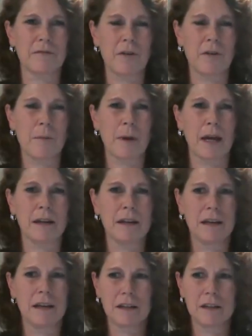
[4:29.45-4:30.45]
format
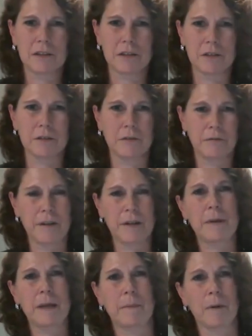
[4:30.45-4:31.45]
to
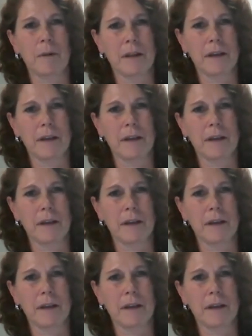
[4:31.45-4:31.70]
feed people.